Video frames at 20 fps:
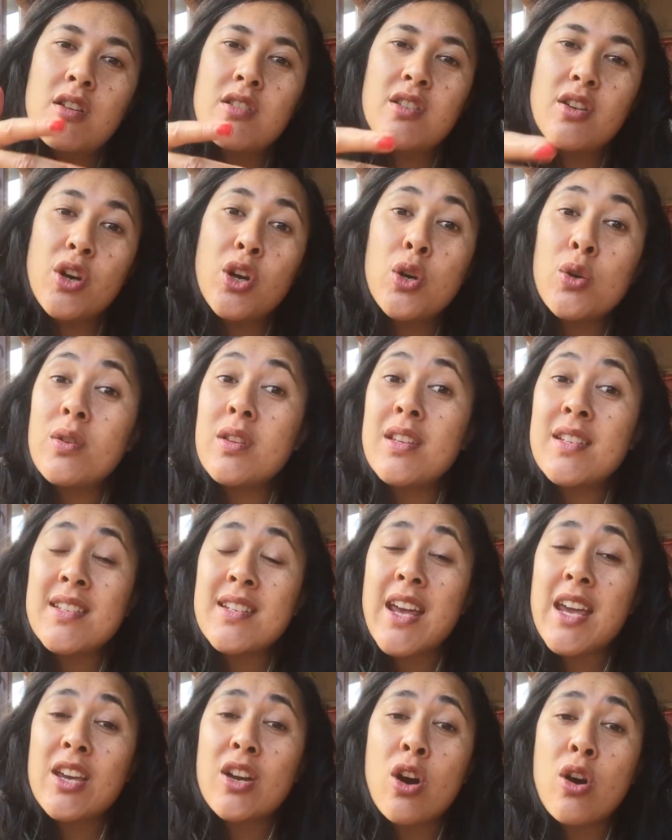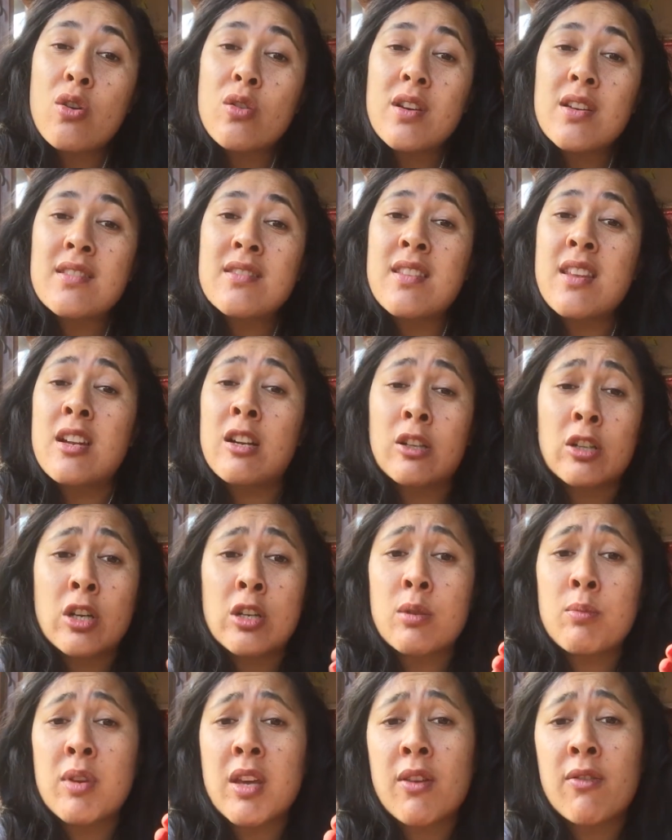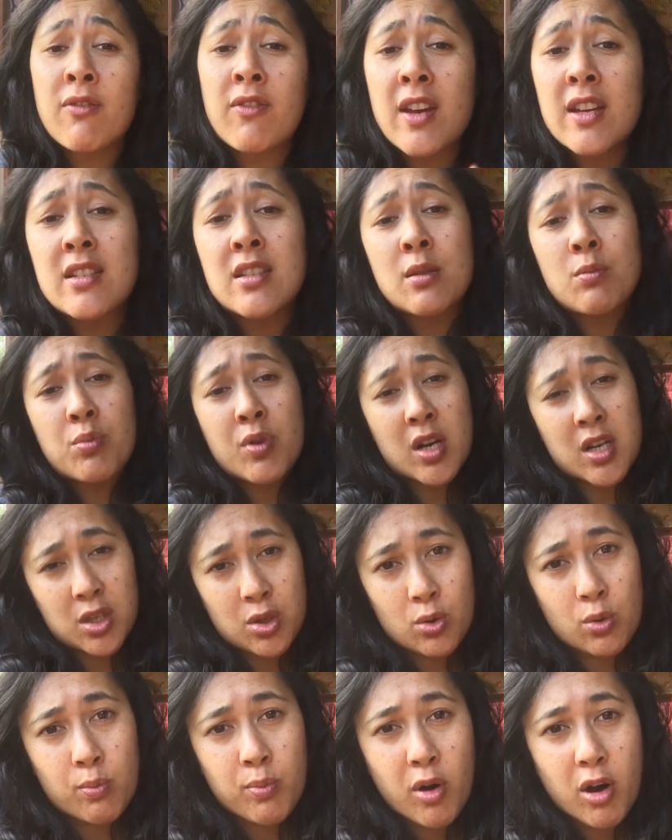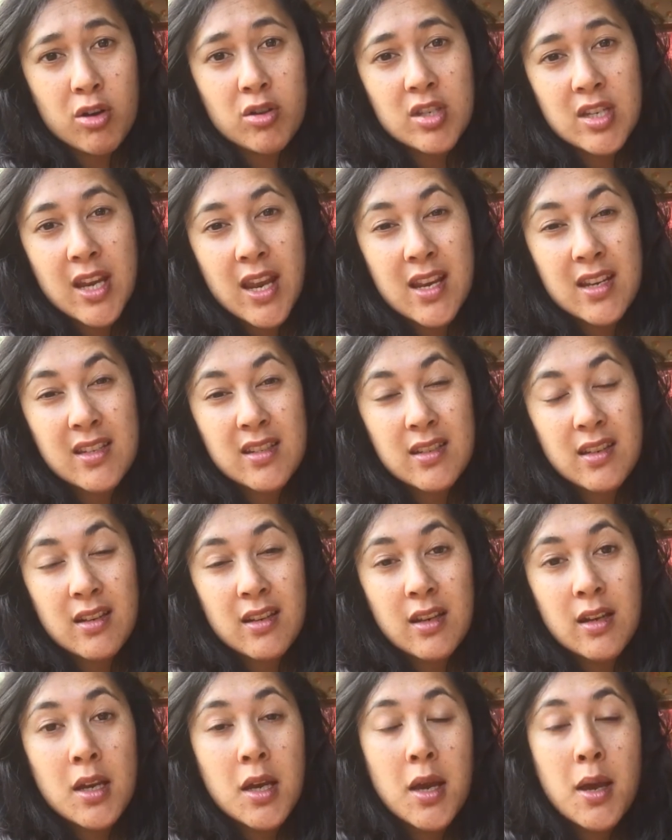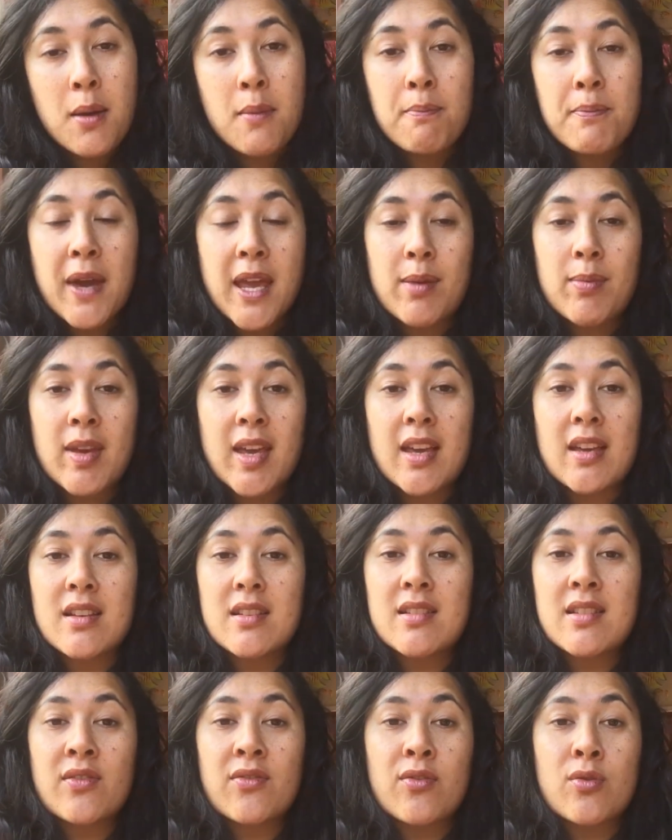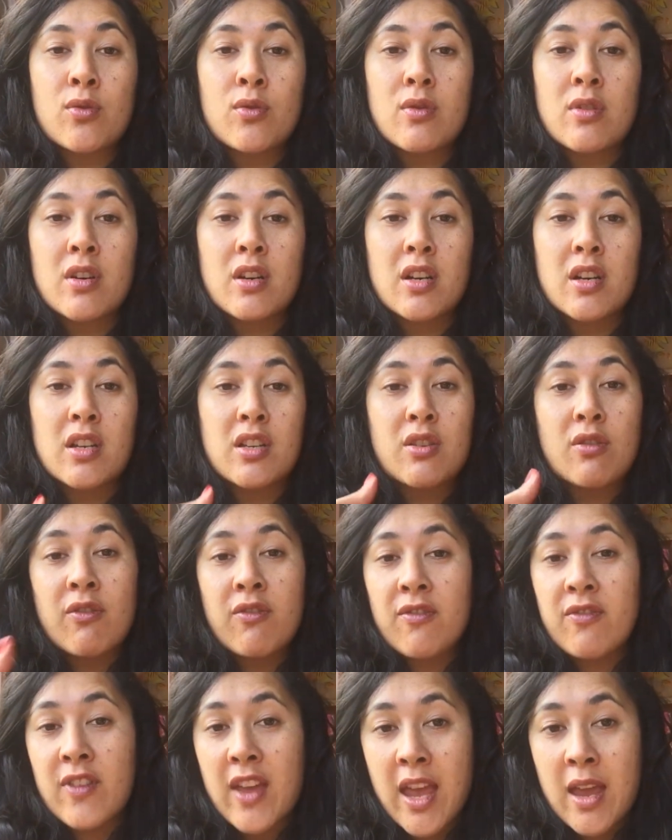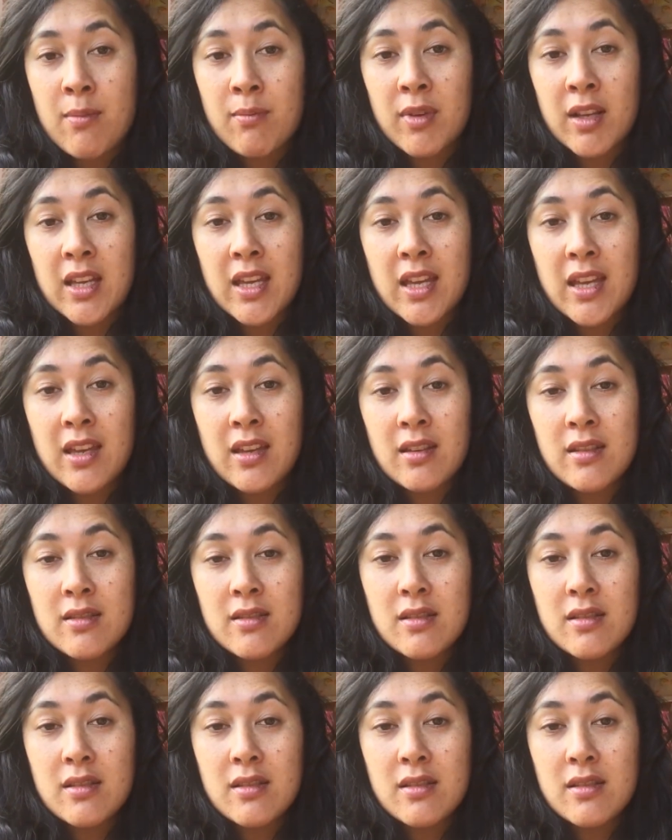So who are the stakeholders that are going to be affected by your project? Maybe it's for your family,